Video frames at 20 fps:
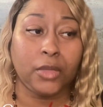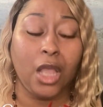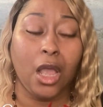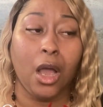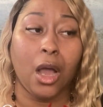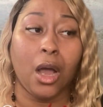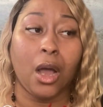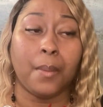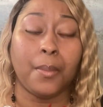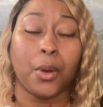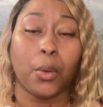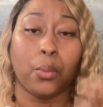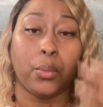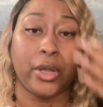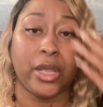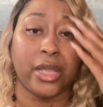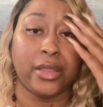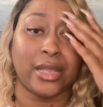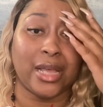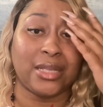um,
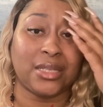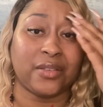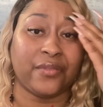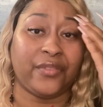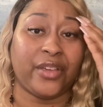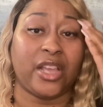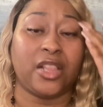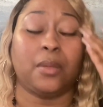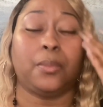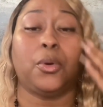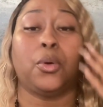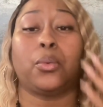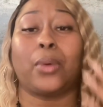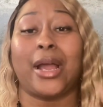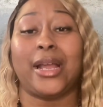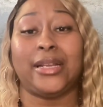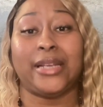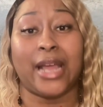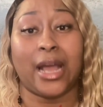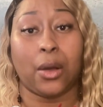when that's available.
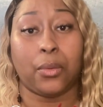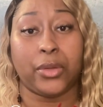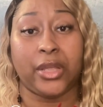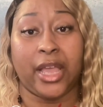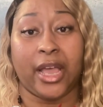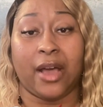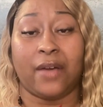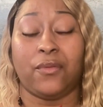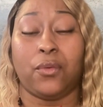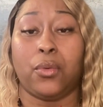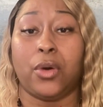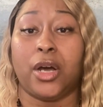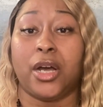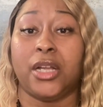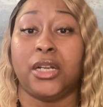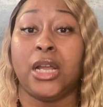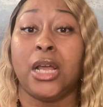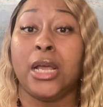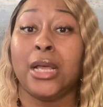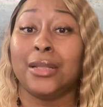Right now, we have
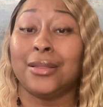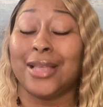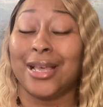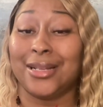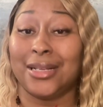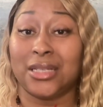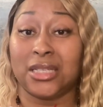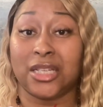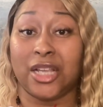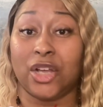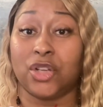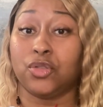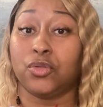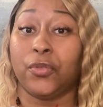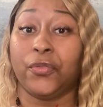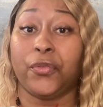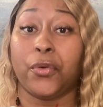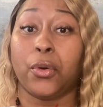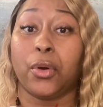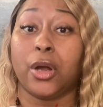one that is
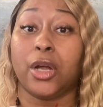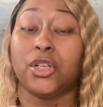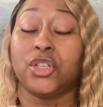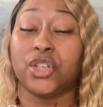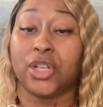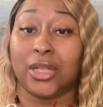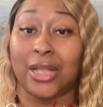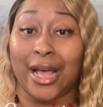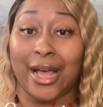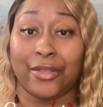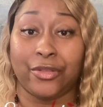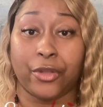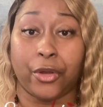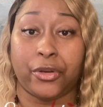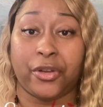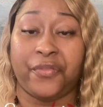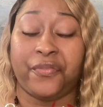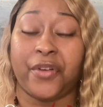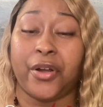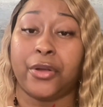scheduled for July
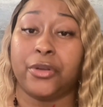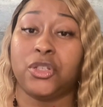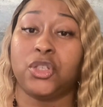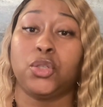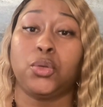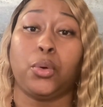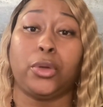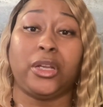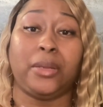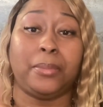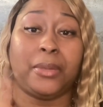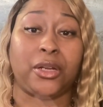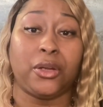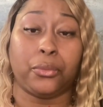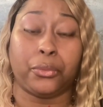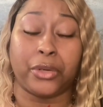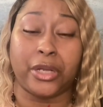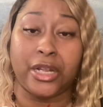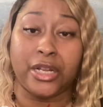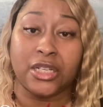31st, 20
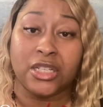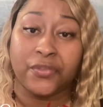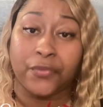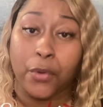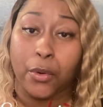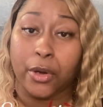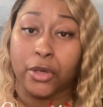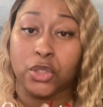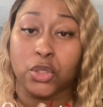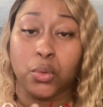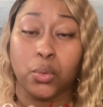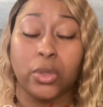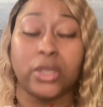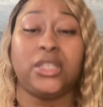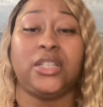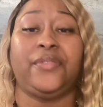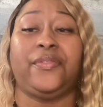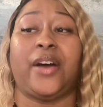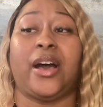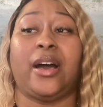minute readings for
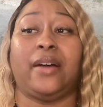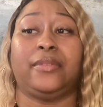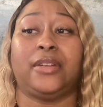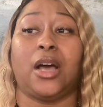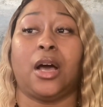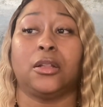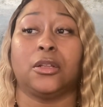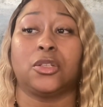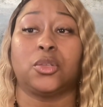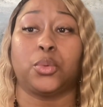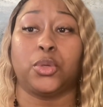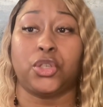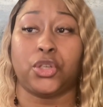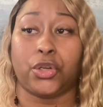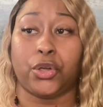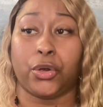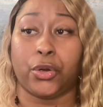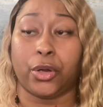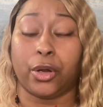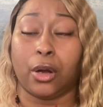$25 with your
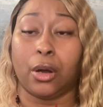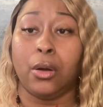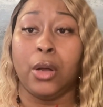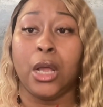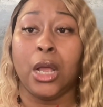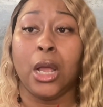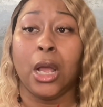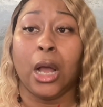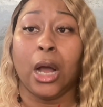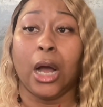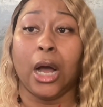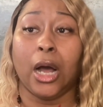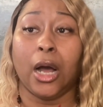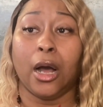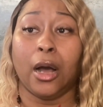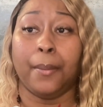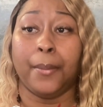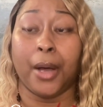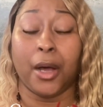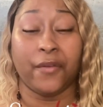girl.
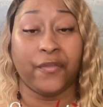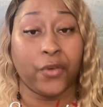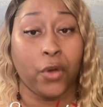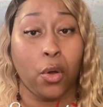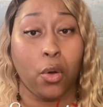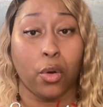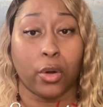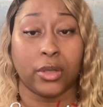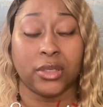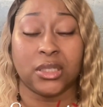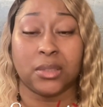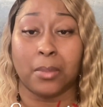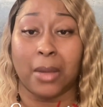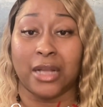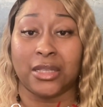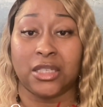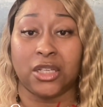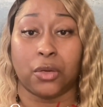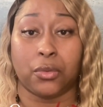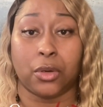Um, of course,
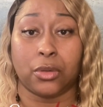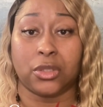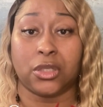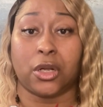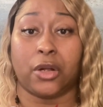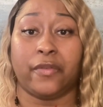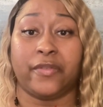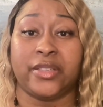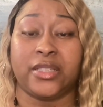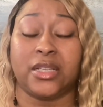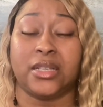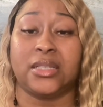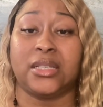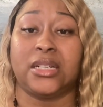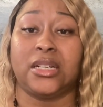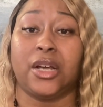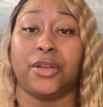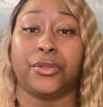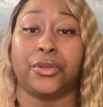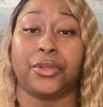my tarot services
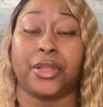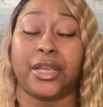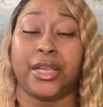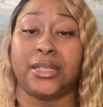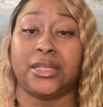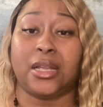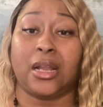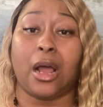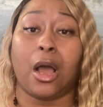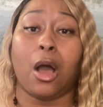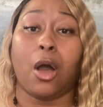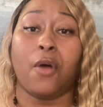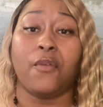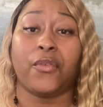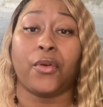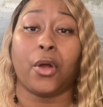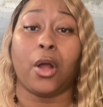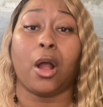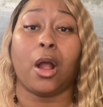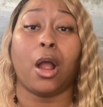and other things that I
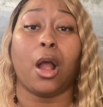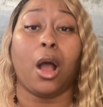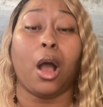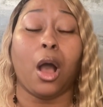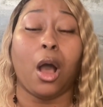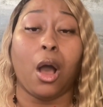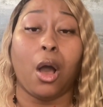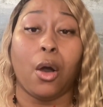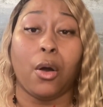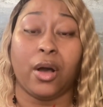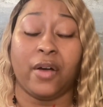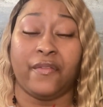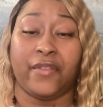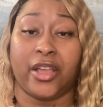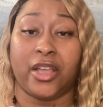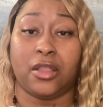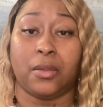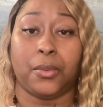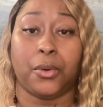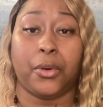offer are all
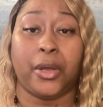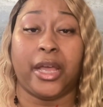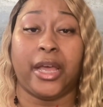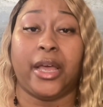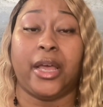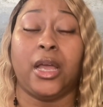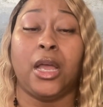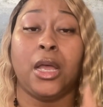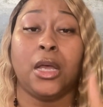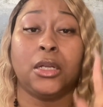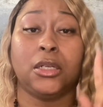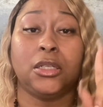available at